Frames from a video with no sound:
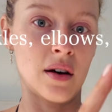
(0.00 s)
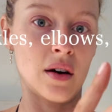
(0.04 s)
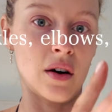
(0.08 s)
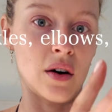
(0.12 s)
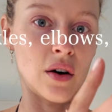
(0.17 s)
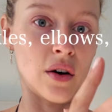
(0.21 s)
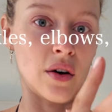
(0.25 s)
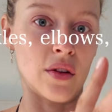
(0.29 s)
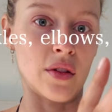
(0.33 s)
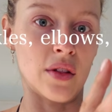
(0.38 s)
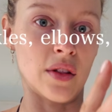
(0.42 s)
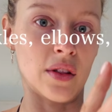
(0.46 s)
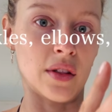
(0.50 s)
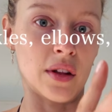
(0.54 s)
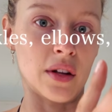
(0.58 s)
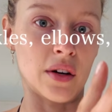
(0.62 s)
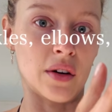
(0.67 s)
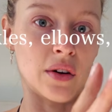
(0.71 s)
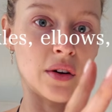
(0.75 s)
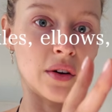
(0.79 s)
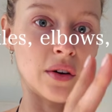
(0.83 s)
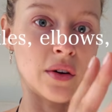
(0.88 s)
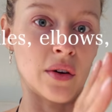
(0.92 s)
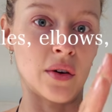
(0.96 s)
All the
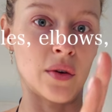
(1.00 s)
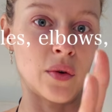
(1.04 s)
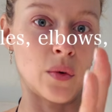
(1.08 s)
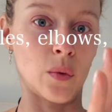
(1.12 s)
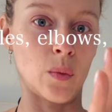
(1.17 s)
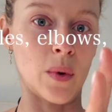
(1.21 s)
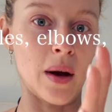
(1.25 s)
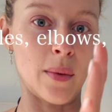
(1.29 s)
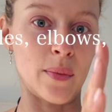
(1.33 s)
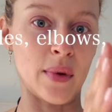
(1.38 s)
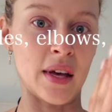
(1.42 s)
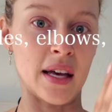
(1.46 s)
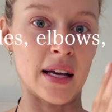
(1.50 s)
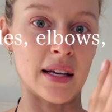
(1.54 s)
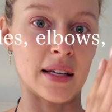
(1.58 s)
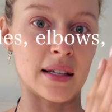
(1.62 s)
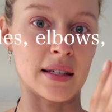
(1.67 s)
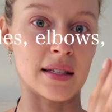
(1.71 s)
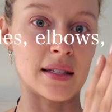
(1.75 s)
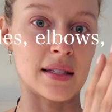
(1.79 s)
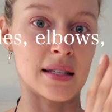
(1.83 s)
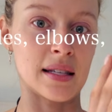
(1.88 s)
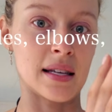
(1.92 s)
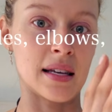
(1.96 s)
little
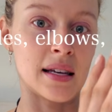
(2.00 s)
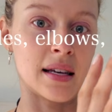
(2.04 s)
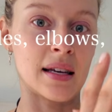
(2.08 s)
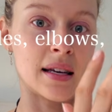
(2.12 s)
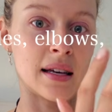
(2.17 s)
webbings.